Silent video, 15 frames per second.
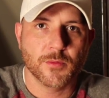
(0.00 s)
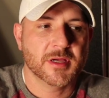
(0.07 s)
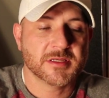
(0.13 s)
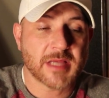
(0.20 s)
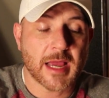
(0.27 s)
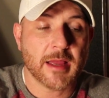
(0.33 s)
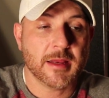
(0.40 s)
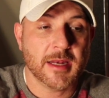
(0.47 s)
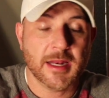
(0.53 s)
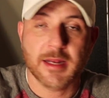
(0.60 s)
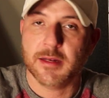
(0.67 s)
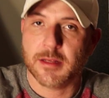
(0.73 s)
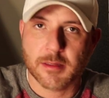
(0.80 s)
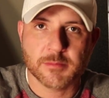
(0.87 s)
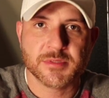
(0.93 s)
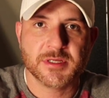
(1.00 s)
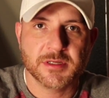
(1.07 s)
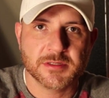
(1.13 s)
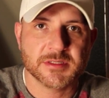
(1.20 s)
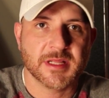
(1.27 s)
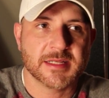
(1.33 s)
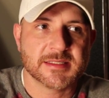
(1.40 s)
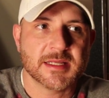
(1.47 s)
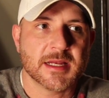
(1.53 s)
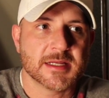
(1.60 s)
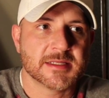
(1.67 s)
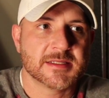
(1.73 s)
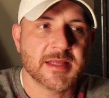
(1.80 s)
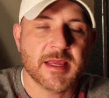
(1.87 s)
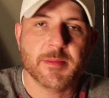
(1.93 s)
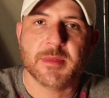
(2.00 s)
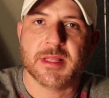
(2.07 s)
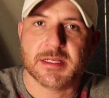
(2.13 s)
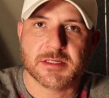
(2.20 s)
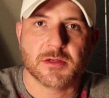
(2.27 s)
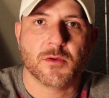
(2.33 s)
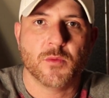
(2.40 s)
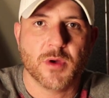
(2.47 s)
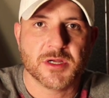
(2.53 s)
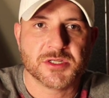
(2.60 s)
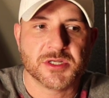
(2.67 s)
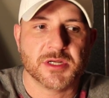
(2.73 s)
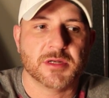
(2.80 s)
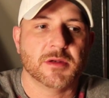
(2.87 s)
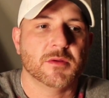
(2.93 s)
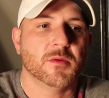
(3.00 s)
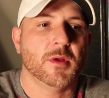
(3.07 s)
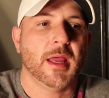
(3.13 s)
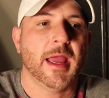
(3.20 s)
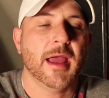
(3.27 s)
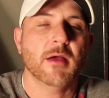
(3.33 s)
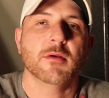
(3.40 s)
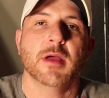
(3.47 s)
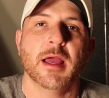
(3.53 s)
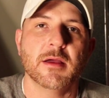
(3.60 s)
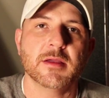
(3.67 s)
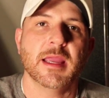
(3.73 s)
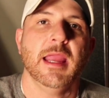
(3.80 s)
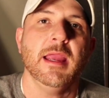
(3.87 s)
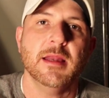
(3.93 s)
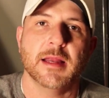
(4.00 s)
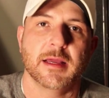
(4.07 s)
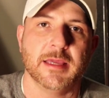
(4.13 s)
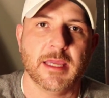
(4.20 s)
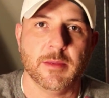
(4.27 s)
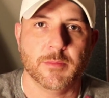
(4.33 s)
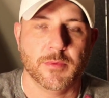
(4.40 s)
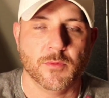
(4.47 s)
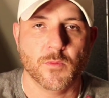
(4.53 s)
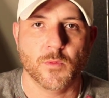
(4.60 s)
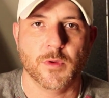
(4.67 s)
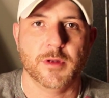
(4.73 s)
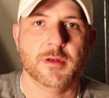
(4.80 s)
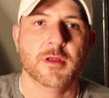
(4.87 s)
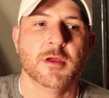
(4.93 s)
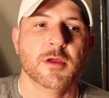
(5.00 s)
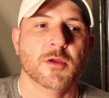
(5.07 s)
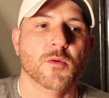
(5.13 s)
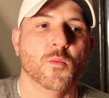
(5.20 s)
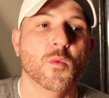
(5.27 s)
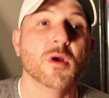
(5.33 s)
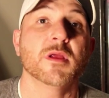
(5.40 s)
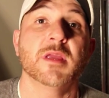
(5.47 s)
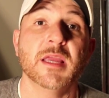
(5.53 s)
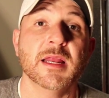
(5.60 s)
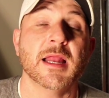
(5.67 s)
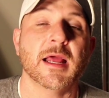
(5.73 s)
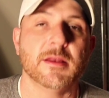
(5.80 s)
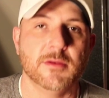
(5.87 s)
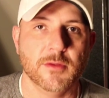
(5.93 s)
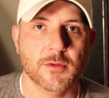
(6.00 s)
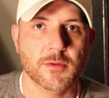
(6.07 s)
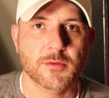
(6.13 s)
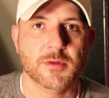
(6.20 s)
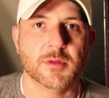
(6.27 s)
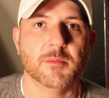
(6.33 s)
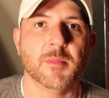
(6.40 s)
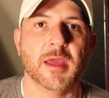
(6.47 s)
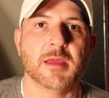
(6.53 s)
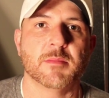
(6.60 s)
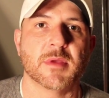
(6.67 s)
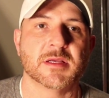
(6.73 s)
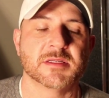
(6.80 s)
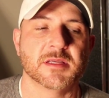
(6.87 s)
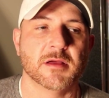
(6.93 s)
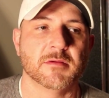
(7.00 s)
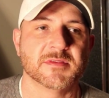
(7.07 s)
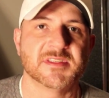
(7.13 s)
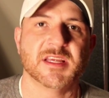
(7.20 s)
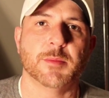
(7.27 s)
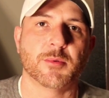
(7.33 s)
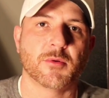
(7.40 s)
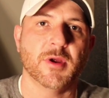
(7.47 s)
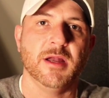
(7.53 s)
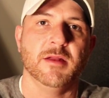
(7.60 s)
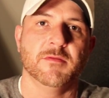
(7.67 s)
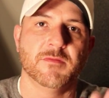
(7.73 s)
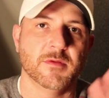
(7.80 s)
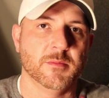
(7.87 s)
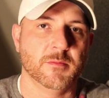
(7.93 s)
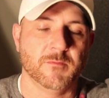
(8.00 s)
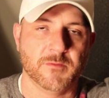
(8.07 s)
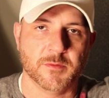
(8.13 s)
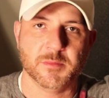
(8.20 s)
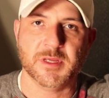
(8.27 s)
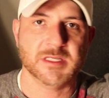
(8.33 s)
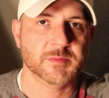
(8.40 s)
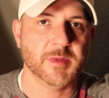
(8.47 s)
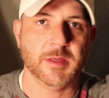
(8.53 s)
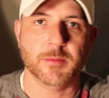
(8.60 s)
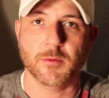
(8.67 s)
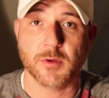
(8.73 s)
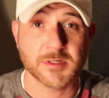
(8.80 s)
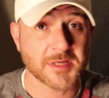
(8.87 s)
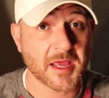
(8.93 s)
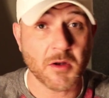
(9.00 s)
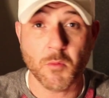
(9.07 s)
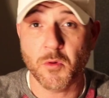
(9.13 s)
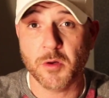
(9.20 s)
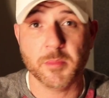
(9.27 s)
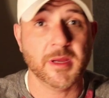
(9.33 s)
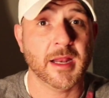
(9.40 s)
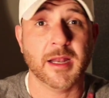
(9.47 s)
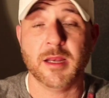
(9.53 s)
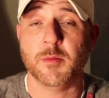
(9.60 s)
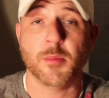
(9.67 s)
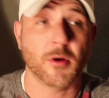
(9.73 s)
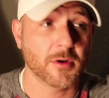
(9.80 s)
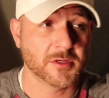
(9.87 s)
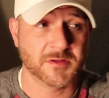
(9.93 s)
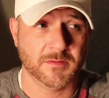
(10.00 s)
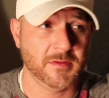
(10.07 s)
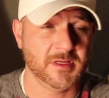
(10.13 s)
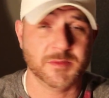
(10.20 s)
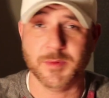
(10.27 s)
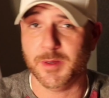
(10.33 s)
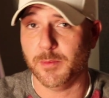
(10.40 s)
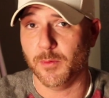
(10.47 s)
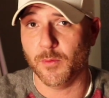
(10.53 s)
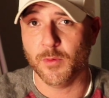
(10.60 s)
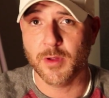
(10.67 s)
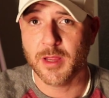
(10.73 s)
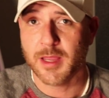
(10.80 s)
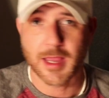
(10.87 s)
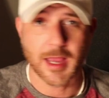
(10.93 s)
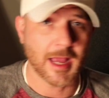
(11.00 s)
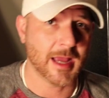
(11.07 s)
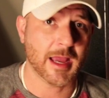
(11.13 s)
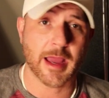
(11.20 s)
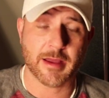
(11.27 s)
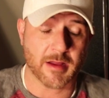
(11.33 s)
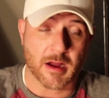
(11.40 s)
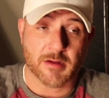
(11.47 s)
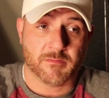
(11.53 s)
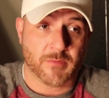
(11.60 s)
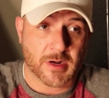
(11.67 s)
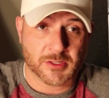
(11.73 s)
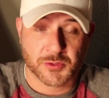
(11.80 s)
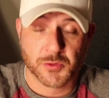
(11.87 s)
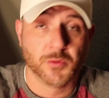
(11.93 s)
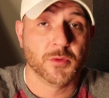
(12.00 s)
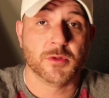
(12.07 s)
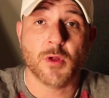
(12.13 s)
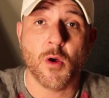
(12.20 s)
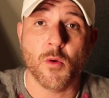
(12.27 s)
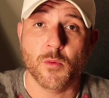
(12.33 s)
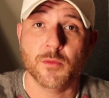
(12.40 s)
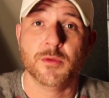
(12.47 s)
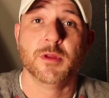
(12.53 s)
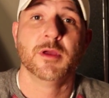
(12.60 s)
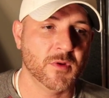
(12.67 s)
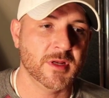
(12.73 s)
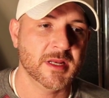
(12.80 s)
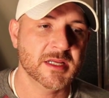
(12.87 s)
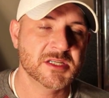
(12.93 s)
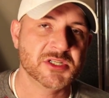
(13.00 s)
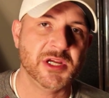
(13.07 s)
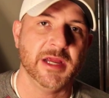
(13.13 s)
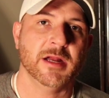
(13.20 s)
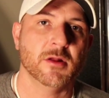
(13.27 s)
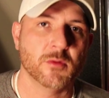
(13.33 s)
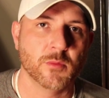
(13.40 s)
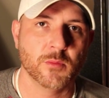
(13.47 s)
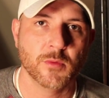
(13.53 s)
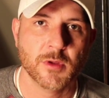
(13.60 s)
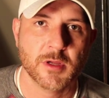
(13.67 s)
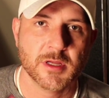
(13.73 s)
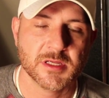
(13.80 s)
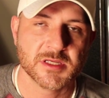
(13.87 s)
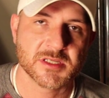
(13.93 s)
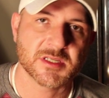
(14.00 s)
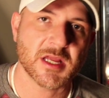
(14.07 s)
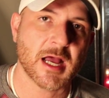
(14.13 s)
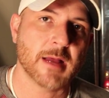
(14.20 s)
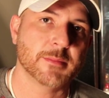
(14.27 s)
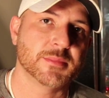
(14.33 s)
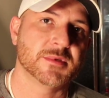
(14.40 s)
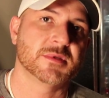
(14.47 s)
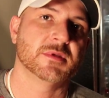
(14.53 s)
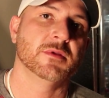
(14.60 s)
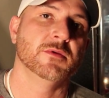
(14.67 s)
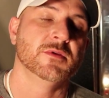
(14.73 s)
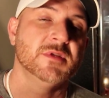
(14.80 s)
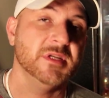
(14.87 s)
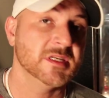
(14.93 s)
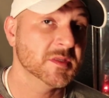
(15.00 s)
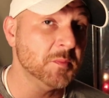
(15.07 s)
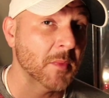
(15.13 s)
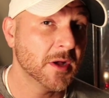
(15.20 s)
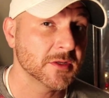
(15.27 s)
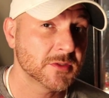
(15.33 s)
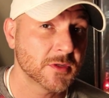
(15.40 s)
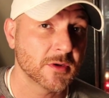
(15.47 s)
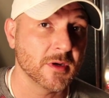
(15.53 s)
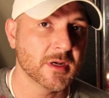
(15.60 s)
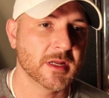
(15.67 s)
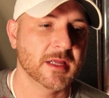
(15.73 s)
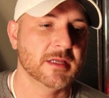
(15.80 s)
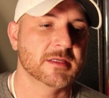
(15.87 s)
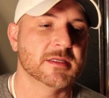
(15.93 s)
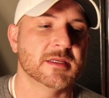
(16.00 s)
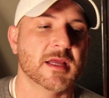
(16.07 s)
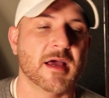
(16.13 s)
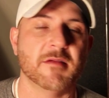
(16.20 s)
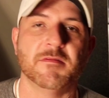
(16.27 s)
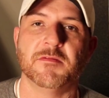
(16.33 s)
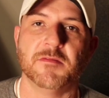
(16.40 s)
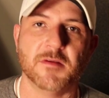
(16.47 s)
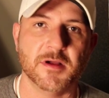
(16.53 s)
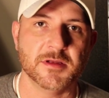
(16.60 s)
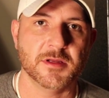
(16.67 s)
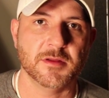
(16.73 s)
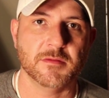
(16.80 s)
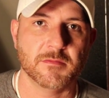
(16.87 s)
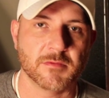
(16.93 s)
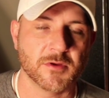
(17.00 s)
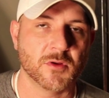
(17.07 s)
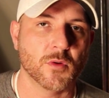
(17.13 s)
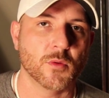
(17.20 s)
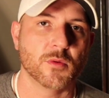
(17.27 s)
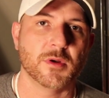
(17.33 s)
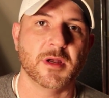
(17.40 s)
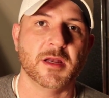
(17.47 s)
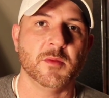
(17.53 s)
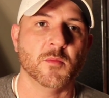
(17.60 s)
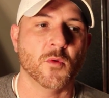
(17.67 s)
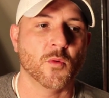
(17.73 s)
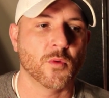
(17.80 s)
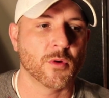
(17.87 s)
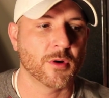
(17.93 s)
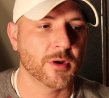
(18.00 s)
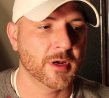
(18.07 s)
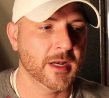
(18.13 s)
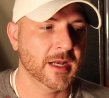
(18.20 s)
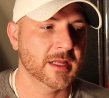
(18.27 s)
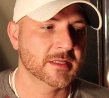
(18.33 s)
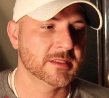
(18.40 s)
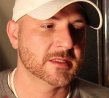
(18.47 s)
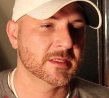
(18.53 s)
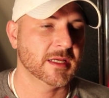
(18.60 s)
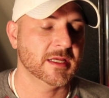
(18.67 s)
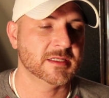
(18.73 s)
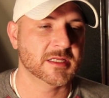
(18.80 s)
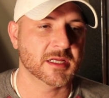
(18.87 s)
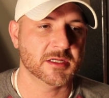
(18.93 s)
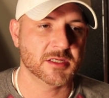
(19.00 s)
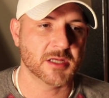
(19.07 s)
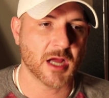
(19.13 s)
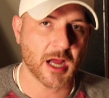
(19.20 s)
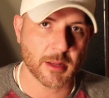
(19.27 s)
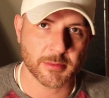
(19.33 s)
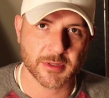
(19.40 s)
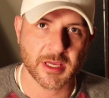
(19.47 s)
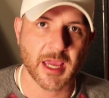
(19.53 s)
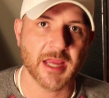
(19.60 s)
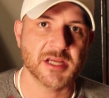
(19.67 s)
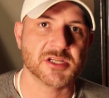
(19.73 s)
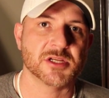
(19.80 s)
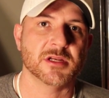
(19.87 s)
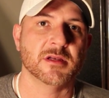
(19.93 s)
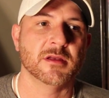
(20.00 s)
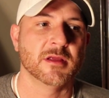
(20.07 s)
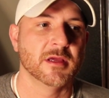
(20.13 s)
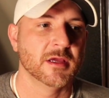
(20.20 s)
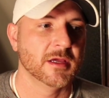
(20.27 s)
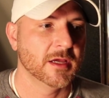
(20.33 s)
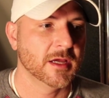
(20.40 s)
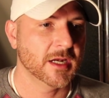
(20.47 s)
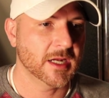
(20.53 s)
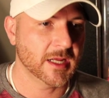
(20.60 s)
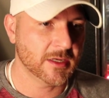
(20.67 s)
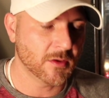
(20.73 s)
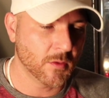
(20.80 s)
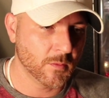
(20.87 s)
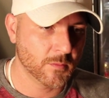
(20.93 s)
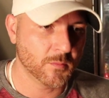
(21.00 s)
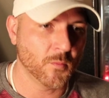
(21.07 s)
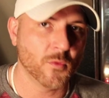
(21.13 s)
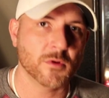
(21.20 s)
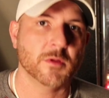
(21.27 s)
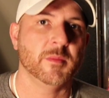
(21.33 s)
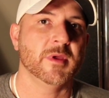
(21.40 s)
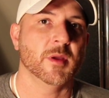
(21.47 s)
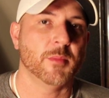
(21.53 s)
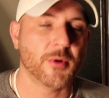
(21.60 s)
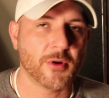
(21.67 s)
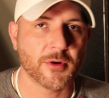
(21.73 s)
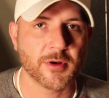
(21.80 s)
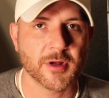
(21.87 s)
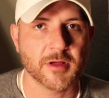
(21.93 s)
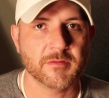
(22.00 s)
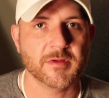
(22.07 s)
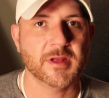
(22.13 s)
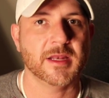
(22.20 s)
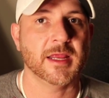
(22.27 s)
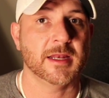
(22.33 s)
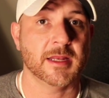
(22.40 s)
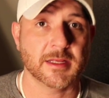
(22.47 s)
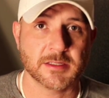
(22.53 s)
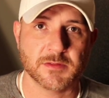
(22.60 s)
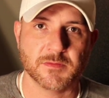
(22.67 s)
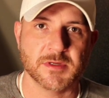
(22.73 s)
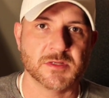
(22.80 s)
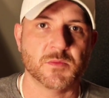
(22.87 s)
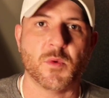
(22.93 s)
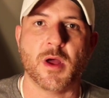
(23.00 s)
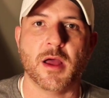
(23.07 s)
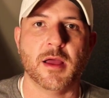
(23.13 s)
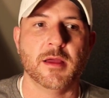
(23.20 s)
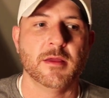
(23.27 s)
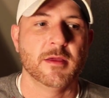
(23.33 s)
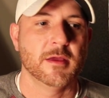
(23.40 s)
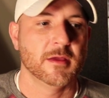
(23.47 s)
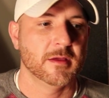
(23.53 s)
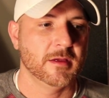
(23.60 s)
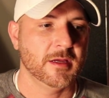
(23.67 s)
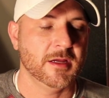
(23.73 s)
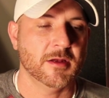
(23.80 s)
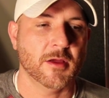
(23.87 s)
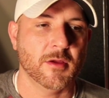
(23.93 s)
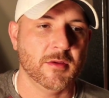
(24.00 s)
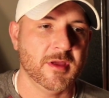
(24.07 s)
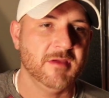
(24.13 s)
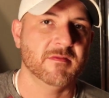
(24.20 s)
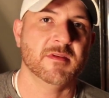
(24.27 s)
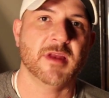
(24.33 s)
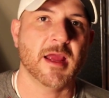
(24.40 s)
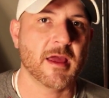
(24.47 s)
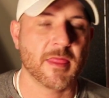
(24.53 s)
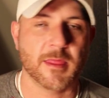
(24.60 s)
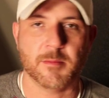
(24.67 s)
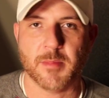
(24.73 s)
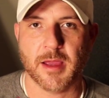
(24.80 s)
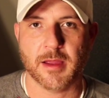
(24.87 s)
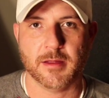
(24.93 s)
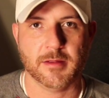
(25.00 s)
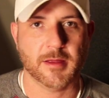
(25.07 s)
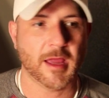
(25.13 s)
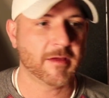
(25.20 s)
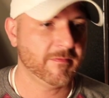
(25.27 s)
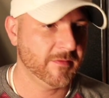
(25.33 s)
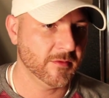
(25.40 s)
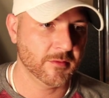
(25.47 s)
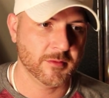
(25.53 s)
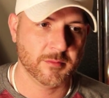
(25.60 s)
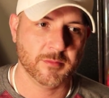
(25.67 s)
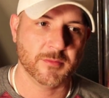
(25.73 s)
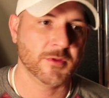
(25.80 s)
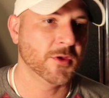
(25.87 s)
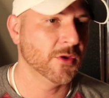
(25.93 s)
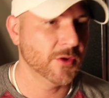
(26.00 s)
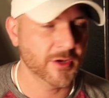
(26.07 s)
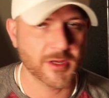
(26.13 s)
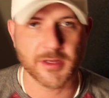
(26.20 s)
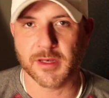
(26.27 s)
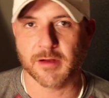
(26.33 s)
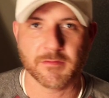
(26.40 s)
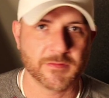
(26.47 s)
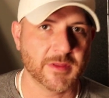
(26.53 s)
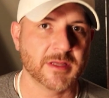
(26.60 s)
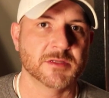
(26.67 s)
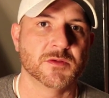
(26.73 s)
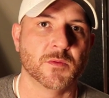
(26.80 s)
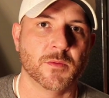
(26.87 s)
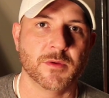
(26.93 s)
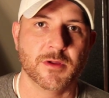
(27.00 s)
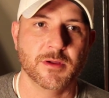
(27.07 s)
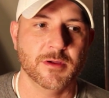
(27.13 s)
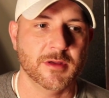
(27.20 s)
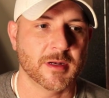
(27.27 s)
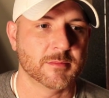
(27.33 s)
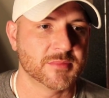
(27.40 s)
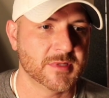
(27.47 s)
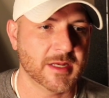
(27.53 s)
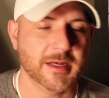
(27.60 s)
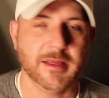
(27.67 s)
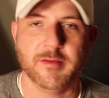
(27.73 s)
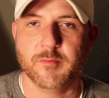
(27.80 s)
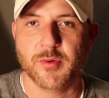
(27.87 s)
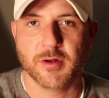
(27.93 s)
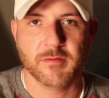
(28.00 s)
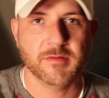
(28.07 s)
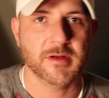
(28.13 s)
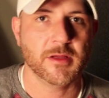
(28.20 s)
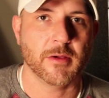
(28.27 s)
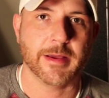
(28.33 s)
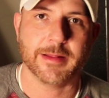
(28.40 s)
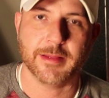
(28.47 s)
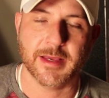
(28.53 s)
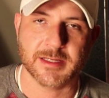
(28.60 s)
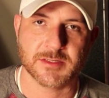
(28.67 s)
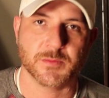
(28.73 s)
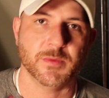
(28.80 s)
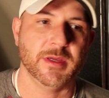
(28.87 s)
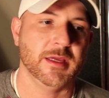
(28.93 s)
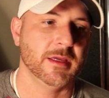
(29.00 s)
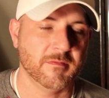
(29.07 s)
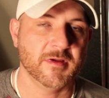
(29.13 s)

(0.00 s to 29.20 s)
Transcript: Because I, and I'm seriously, that's not a statement, that's a question. How, how can I keep going? What can I do to make myself separated from, from these people? Because I don't want to be any parts of these people. I, I, I truly don't. When this channel stops losing its muster and it's not fun to record anymore and it's, it's an obligation and I don't want to be a part of it and that's the reason why you know, even now that my I feeling good and everything's doing good, I'm, I did not even put a video out last week.